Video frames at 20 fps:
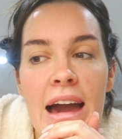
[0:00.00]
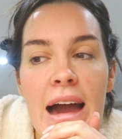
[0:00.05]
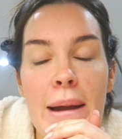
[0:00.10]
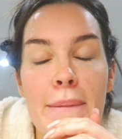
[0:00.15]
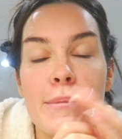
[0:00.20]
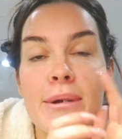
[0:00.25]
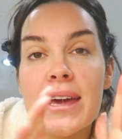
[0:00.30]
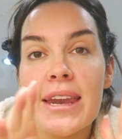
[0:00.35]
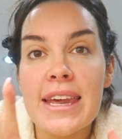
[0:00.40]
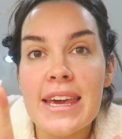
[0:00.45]

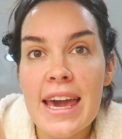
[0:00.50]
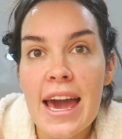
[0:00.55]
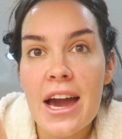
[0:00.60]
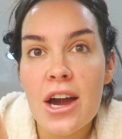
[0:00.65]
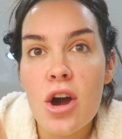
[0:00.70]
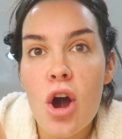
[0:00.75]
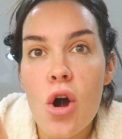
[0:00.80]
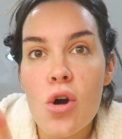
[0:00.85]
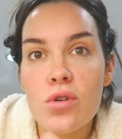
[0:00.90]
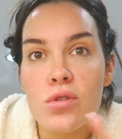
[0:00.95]
I'm gonna get
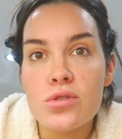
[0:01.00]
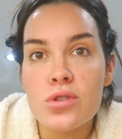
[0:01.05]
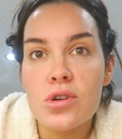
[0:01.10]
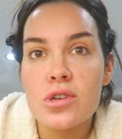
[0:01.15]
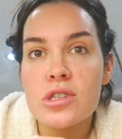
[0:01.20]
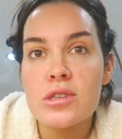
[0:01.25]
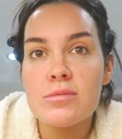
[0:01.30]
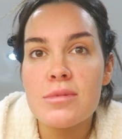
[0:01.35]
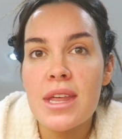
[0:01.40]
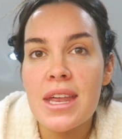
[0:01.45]
a cold or
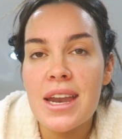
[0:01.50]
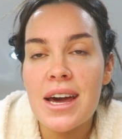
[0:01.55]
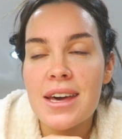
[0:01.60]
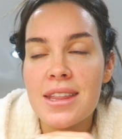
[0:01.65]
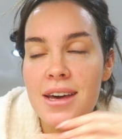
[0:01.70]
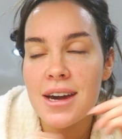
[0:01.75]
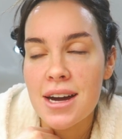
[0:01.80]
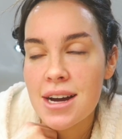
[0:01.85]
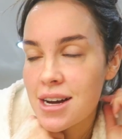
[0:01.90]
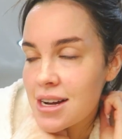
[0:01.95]
something like
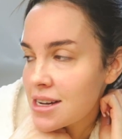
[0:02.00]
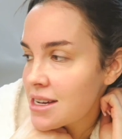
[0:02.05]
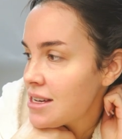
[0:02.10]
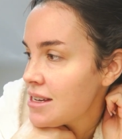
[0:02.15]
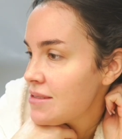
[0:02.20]
that,